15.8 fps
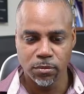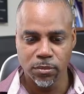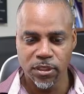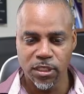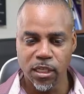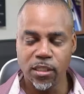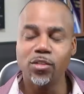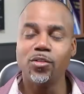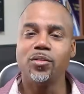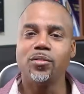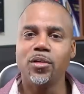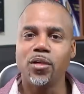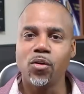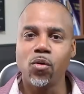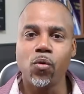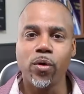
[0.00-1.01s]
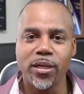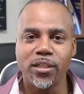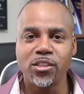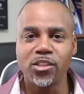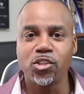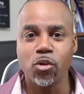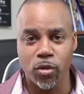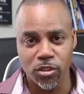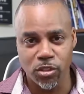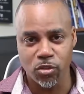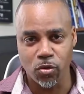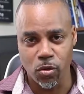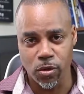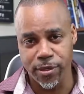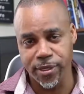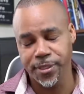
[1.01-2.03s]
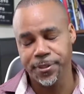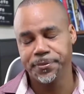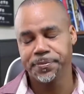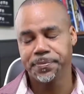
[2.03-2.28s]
I'm going to tell you a quick short story.